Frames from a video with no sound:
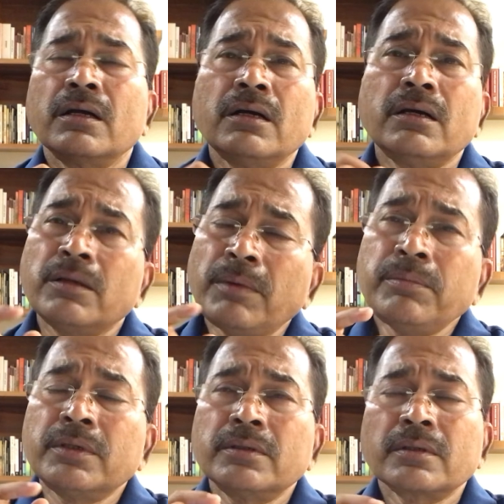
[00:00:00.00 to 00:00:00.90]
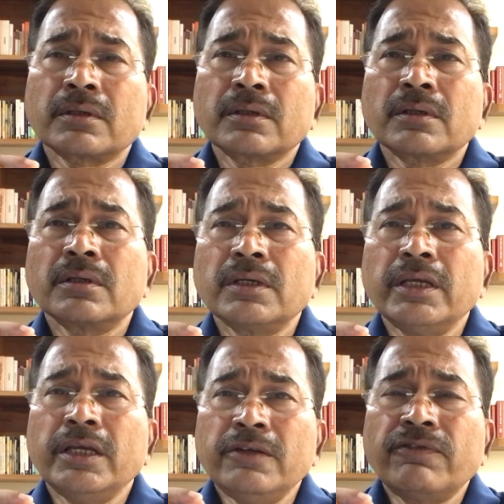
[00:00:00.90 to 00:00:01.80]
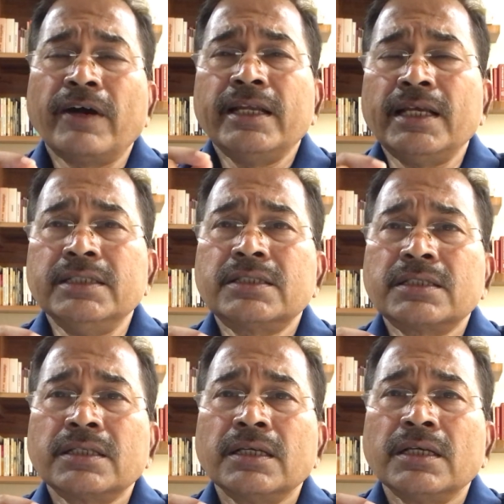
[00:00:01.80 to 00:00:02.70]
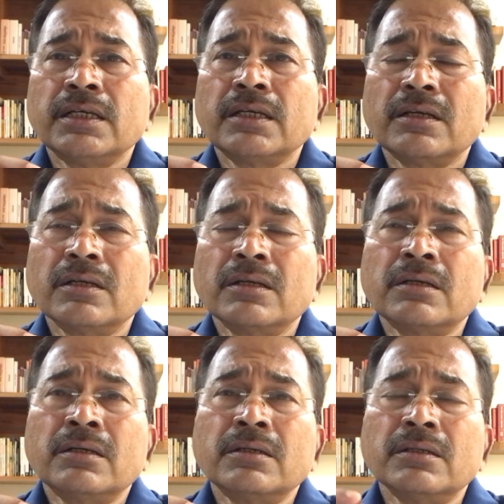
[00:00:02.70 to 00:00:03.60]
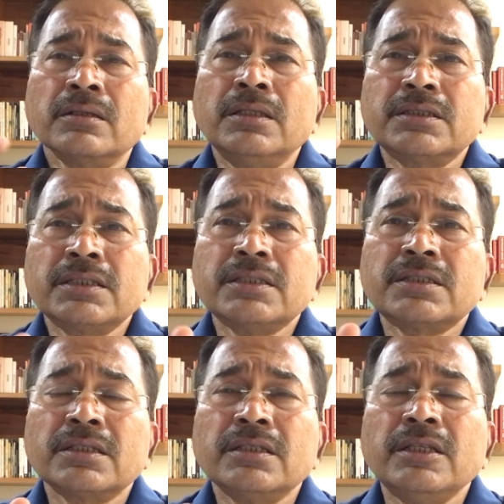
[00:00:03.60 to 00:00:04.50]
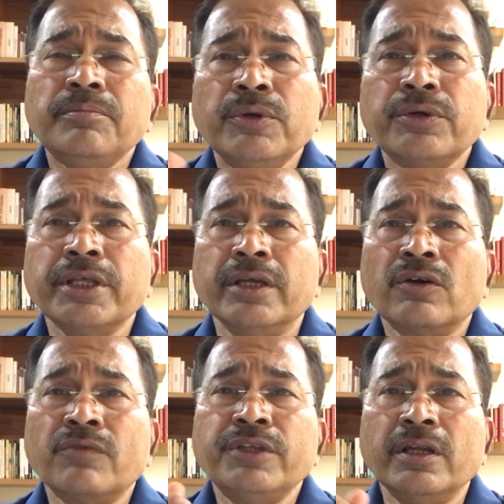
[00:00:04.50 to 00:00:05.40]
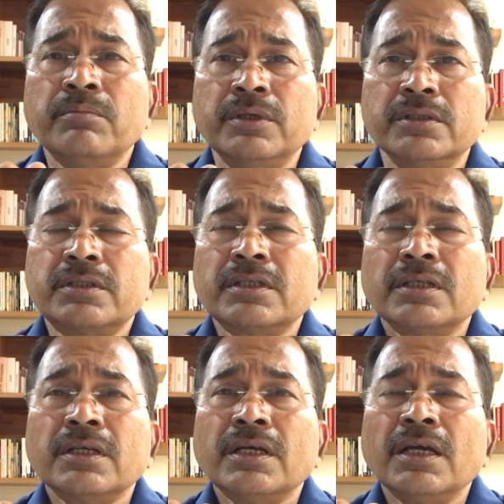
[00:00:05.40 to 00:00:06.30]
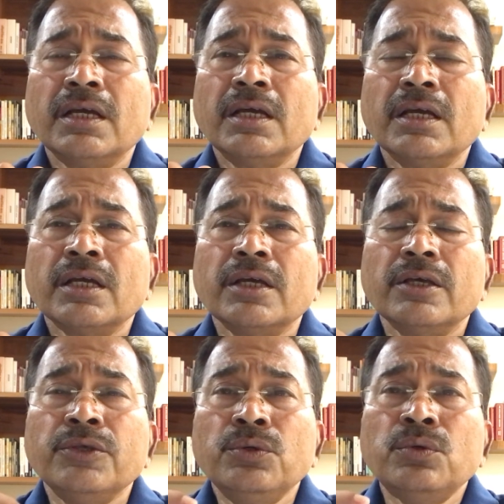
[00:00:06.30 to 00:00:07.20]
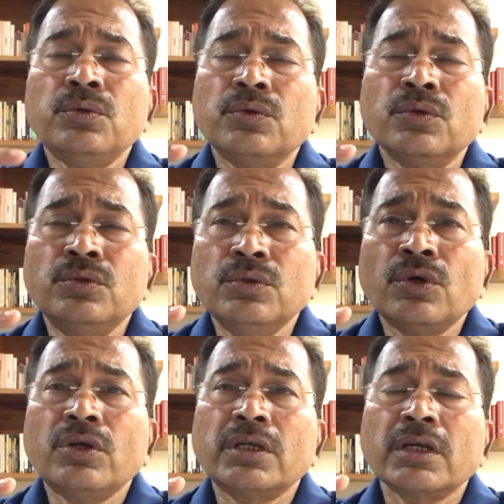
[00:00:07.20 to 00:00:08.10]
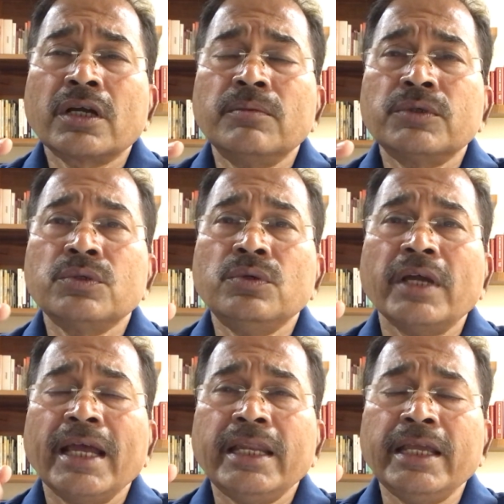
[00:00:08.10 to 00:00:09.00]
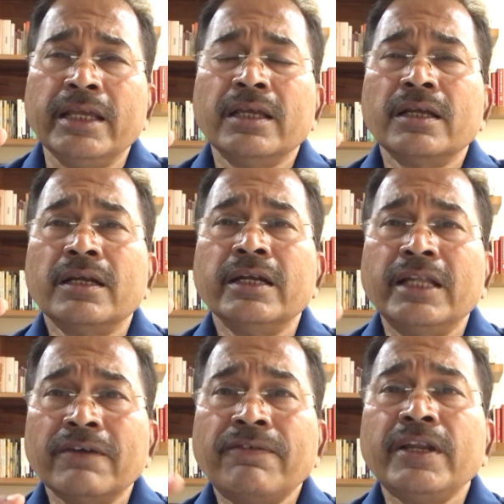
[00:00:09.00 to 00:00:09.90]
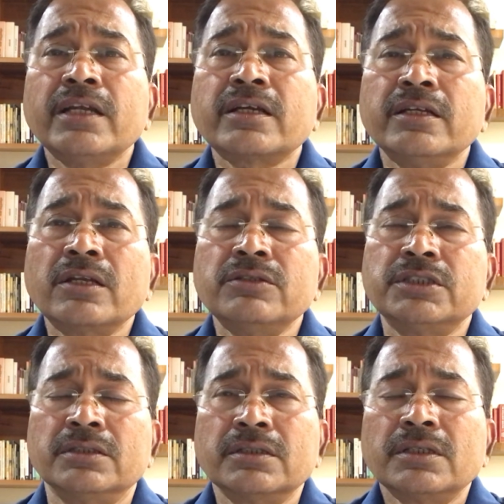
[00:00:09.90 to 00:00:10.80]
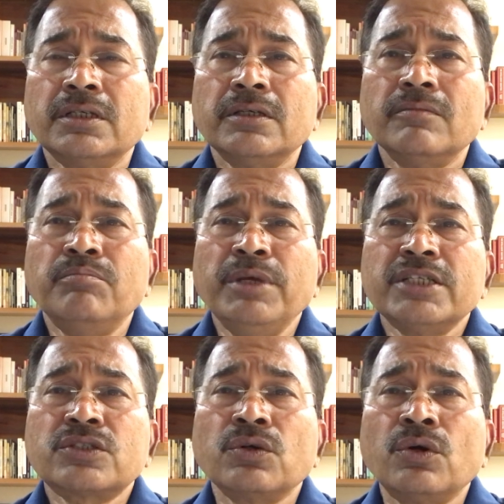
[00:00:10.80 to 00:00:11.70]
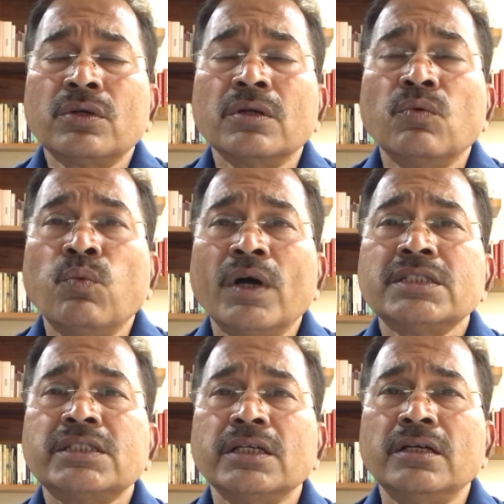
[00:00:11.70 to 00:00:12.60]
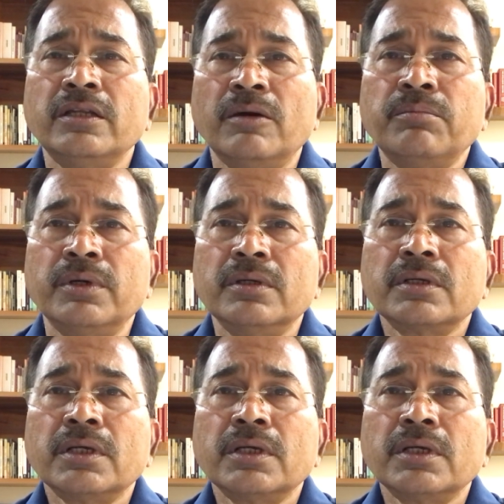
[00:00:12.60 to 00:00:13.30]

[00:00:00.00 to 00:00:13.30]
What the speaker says: Remember, in finance, this is the beauty of the numbers. You do not come to any definite conclusion based on one single number.